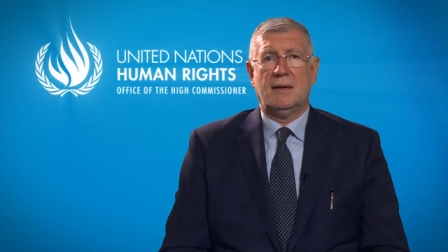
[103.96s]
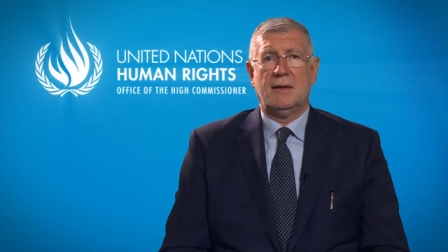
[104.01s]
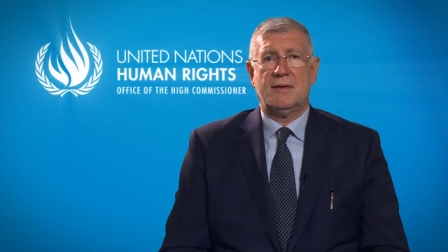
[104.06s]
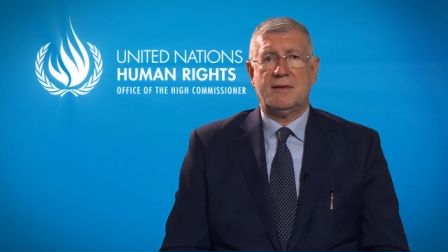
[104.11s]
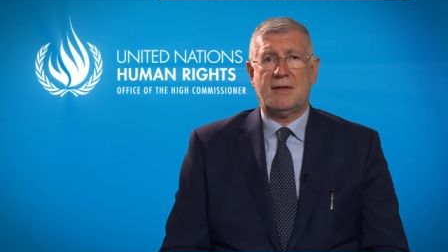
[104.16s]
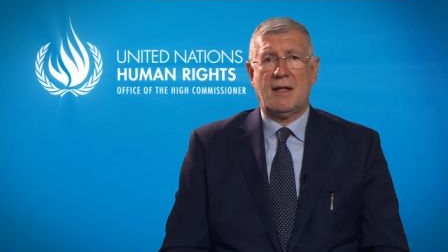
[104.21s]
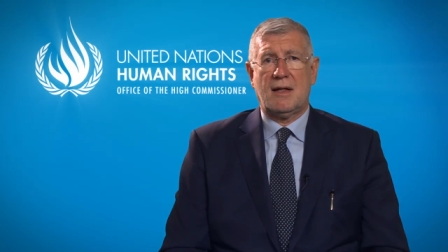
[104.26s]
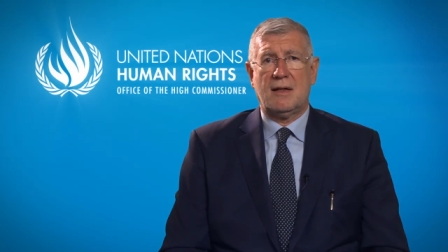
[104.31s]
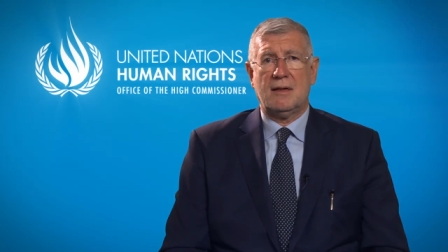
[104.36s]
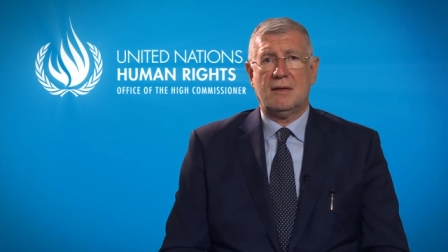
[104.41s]

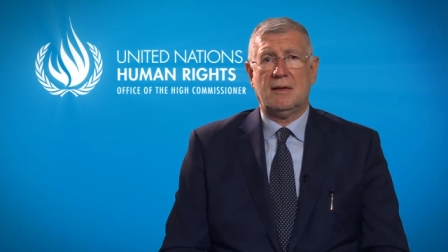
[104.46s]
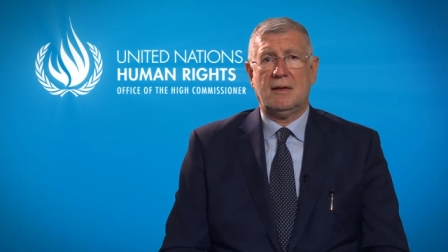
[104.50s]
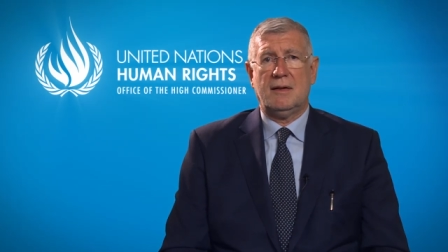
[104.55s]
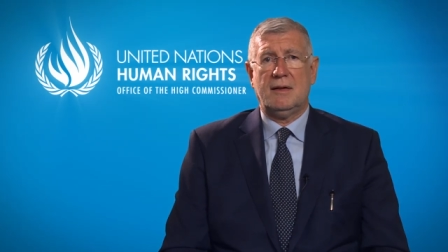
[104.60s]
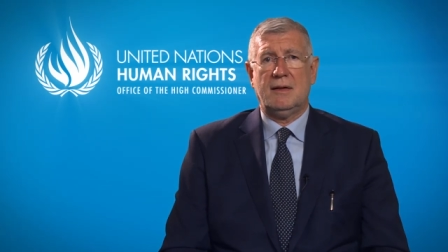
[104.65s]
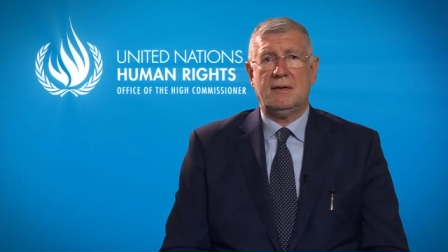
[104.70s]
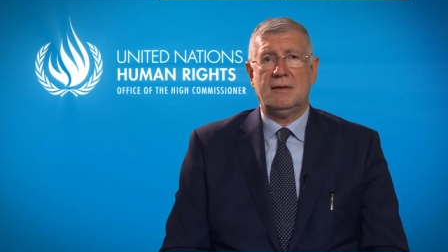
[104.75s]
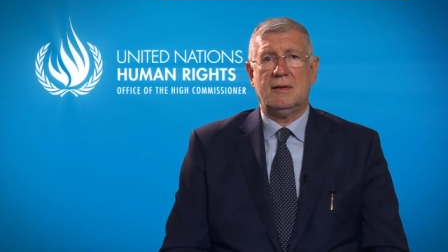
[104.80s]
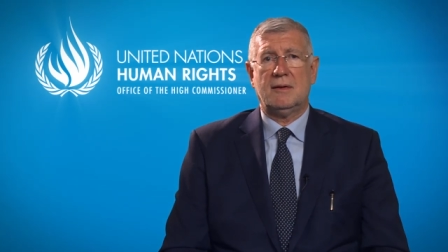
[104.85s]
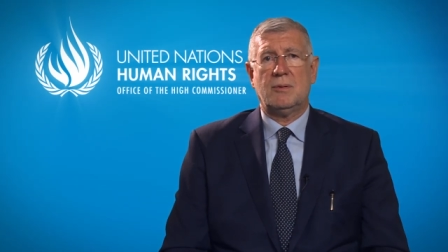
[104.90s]

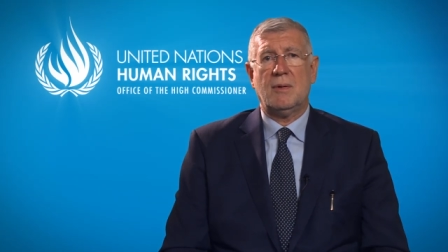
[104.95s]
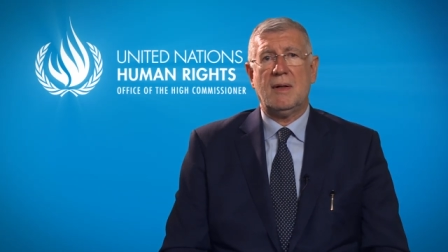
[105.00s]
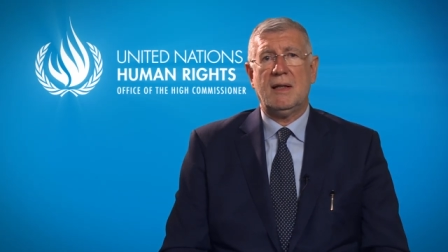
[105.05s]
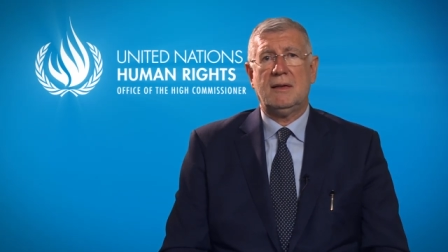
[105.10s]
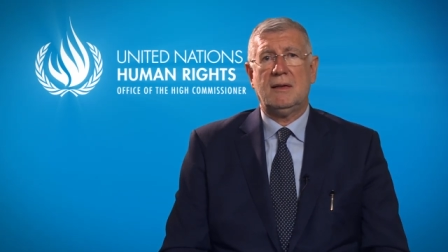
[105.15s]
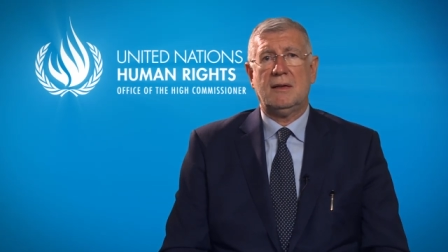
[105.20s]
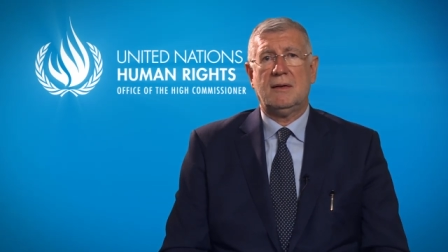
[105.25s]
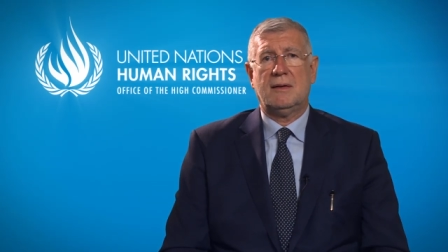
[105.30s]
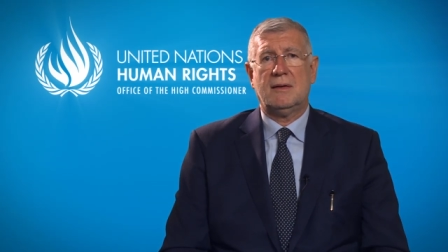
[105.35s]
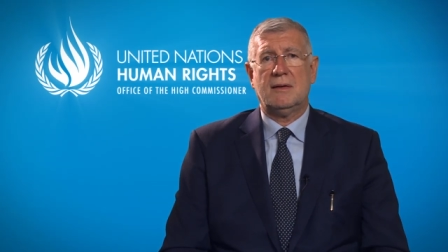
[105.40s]
Secondly, the
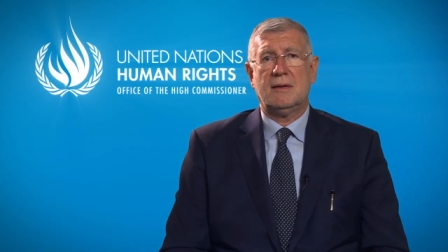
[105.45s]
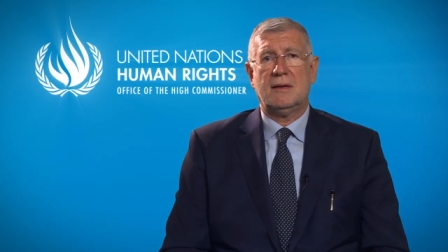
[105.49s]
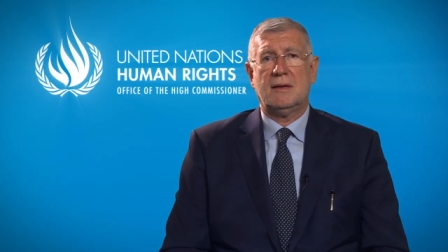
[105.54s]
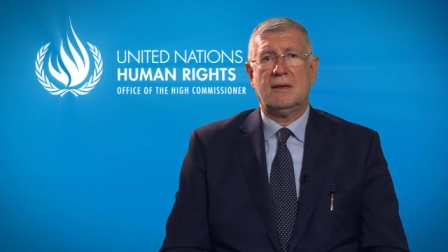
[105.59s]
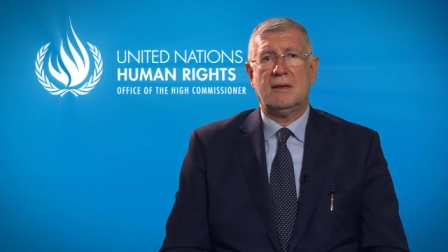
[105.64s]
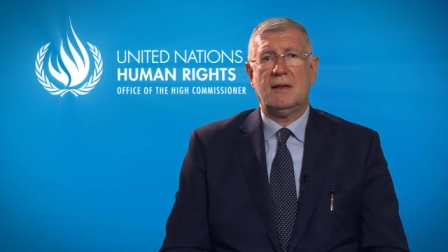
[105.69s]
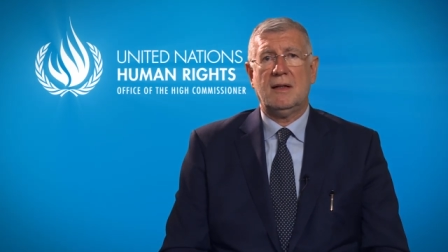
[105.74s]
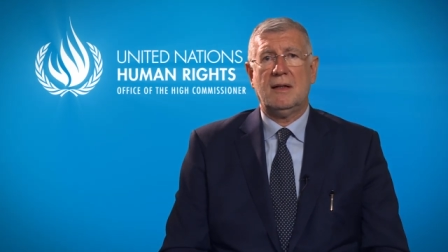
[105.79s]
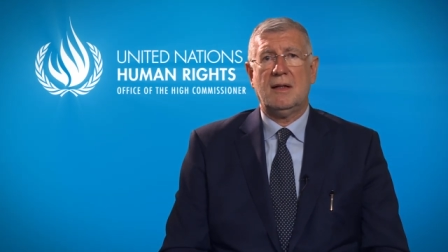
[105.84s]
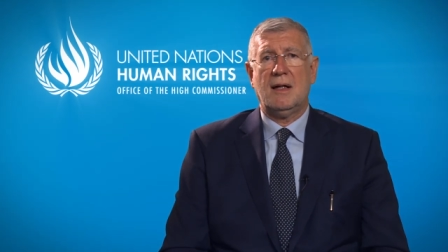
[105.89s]

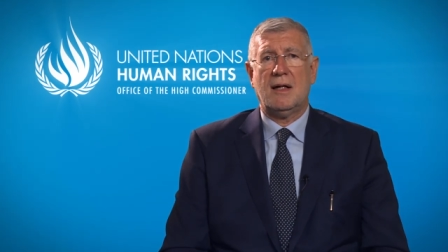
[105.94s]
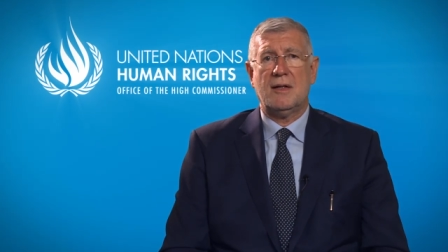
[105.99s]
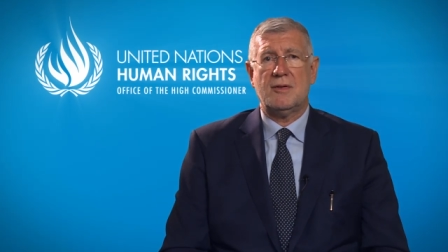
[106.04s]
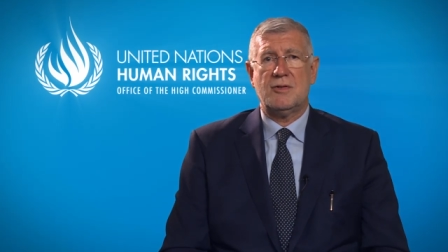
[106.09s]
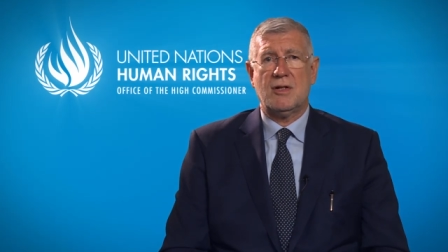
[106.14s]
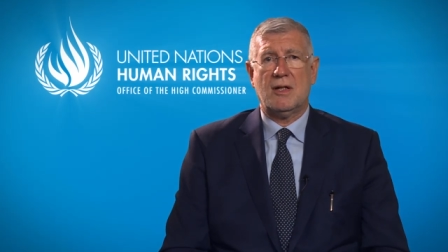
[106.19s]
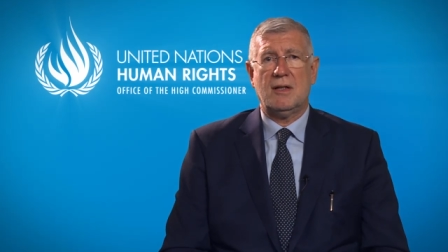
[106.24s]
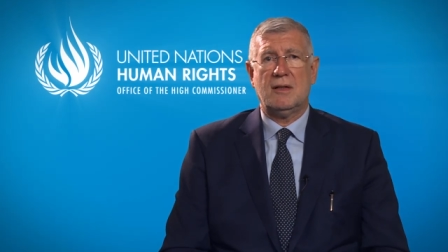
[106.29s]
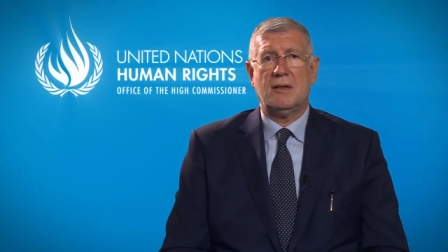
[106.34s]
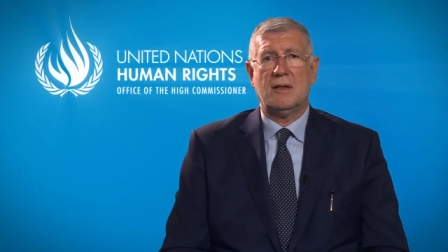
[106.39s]
2030
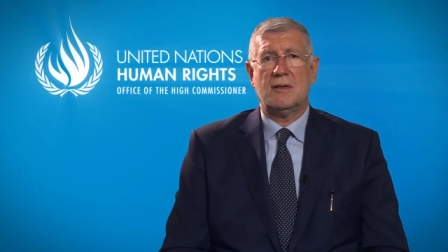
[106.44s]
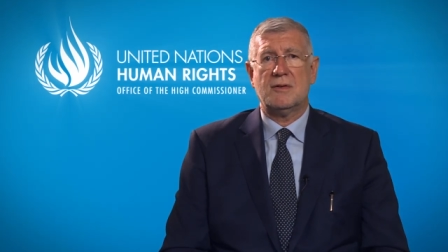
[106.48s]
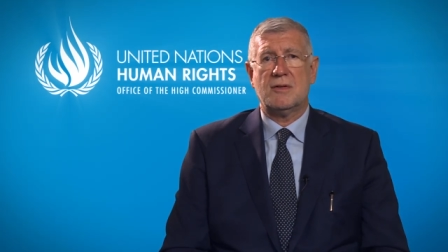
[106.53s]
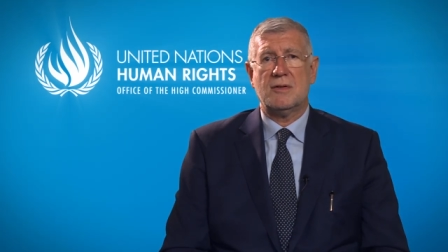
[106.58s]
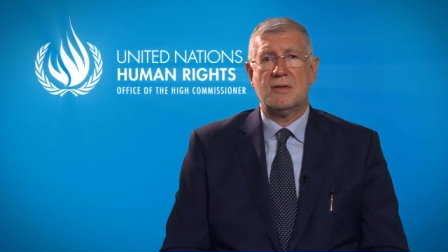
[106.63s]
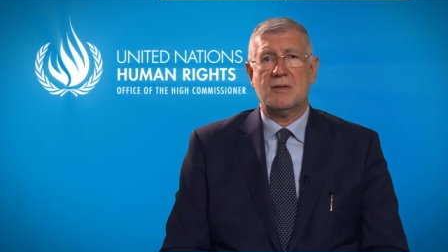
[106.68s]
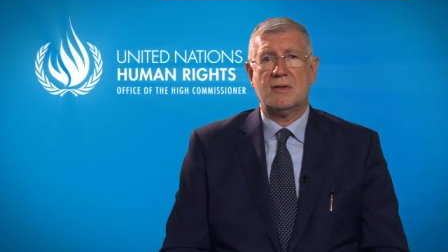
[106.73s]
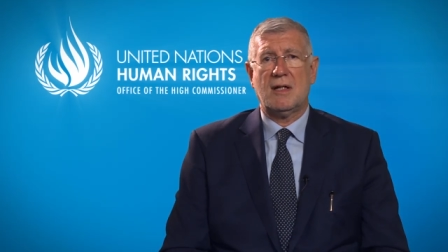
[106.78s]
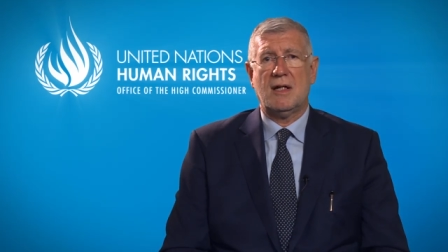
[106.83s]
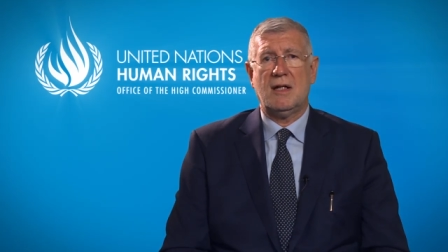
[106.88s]
Agenda on
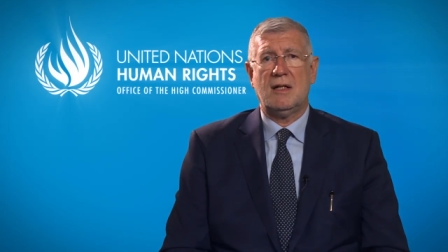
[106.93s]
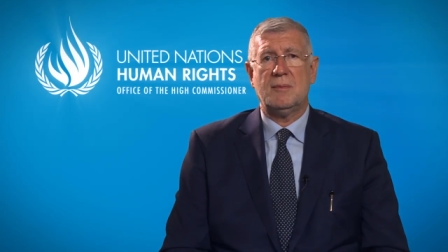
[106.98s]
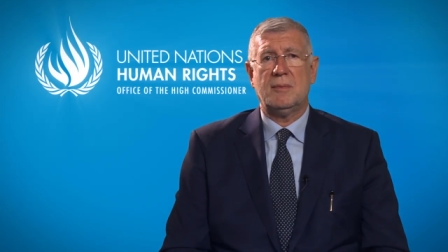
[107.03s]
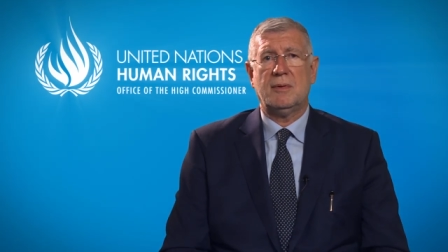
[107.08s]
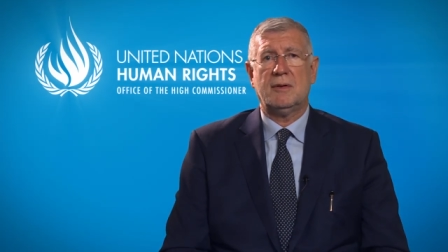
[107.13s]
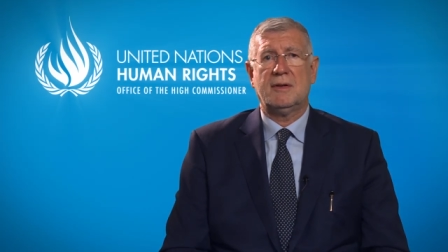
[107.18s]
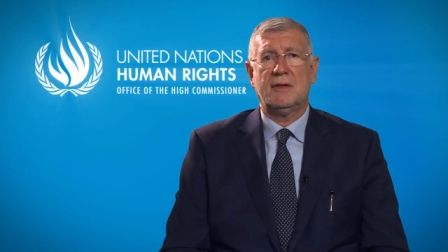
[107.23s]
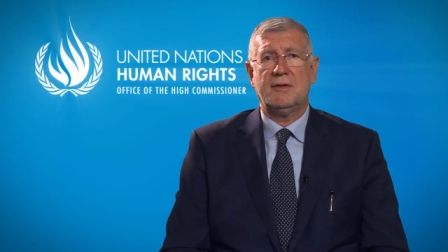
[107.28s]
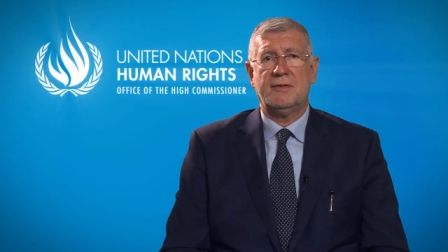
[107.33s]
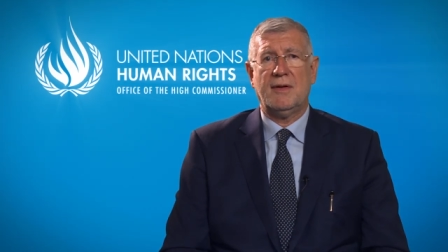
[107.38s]

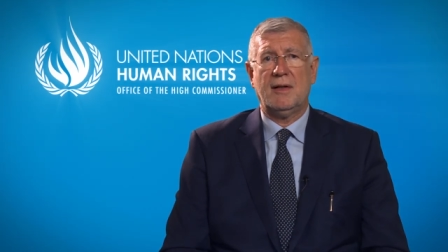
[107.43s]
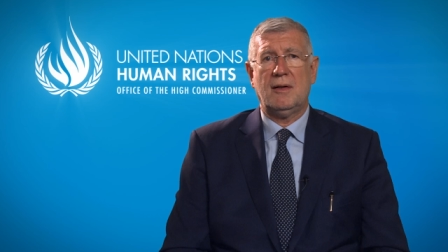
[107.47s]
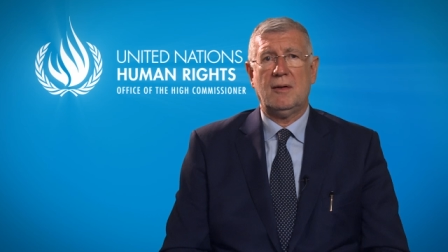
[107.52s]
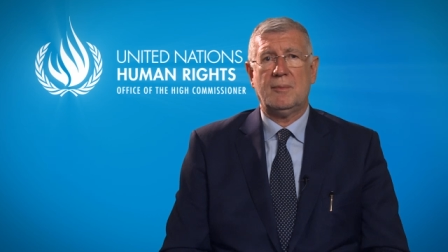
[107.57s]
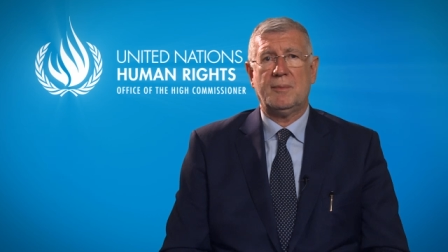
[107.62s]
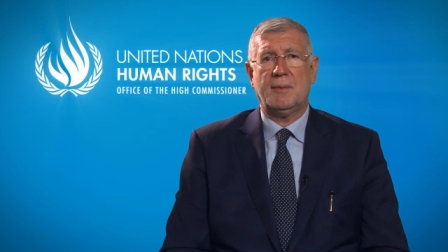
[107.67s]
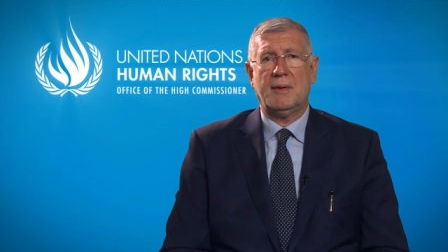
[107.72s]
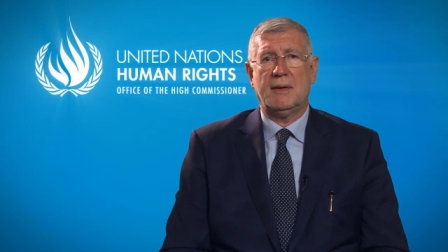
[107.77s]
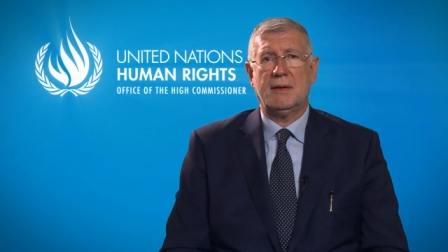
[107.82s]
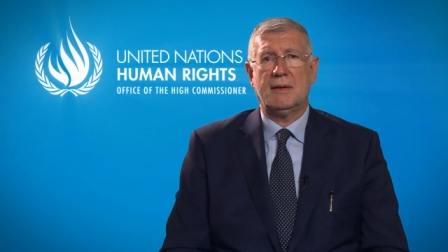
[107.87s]
Sustainable
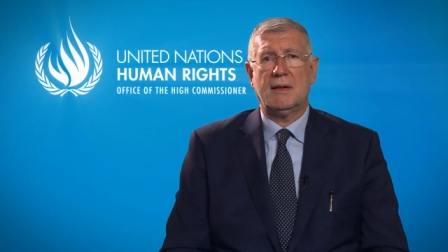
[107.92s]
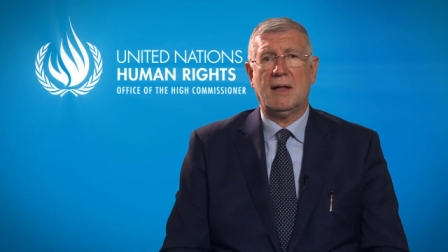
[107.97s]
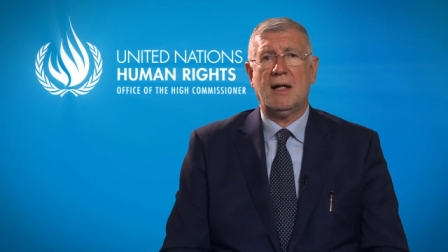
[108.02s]
Development,